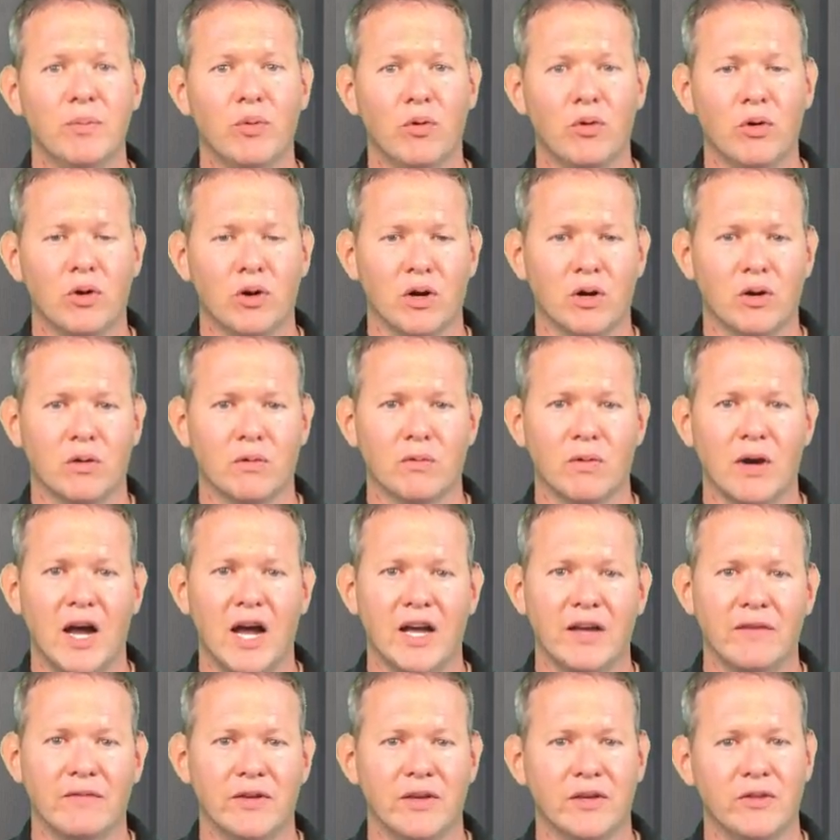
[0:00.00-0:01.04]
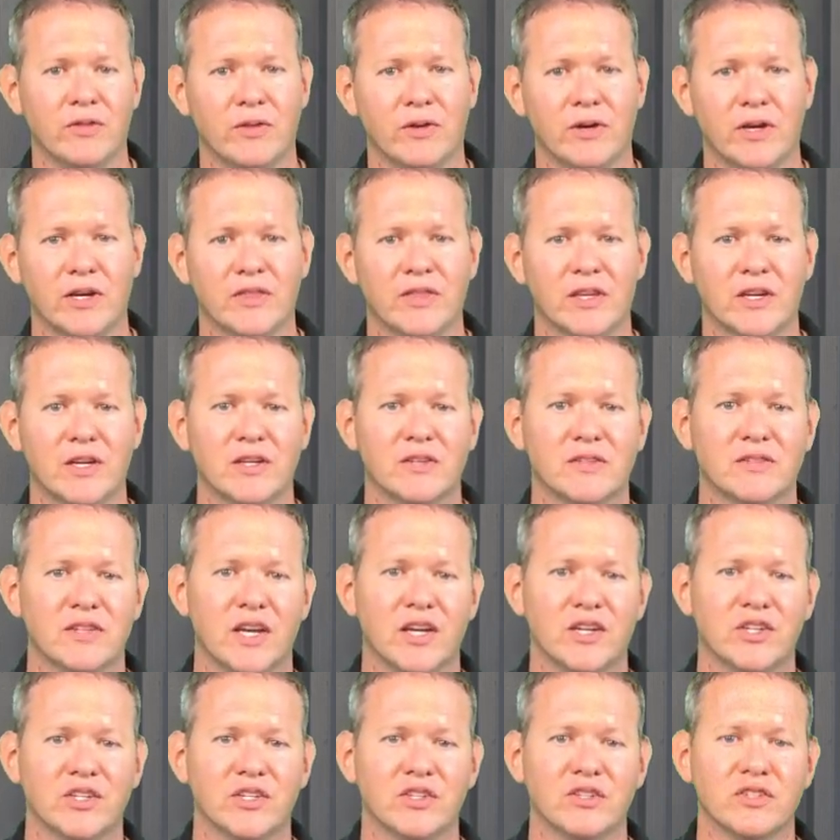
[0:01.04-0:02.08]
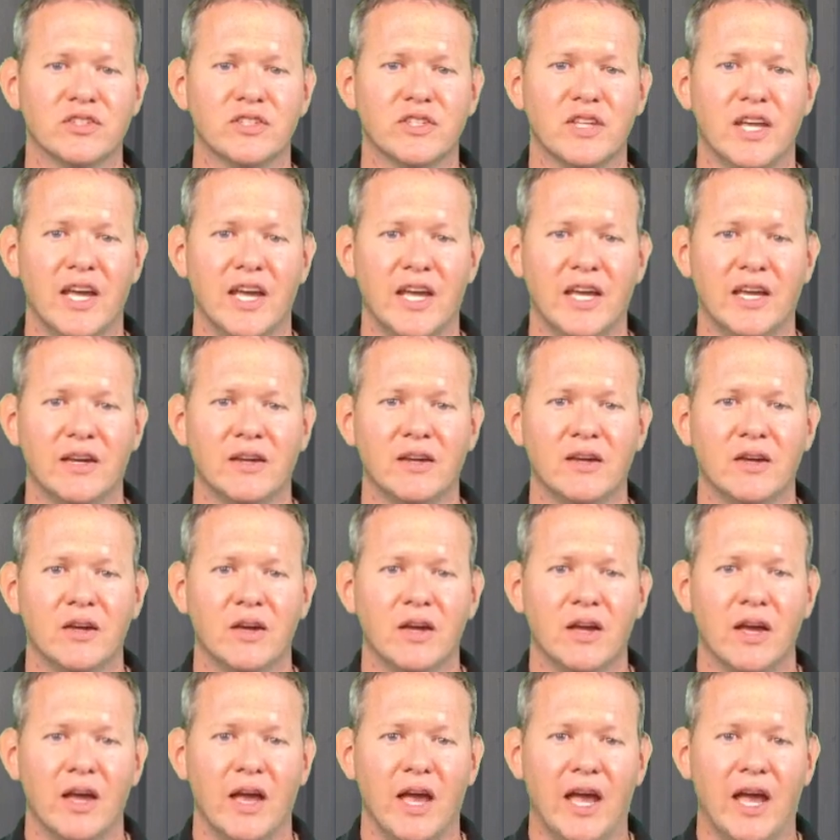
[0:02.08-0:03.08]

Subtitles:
People are arriving, they're at the concession stand,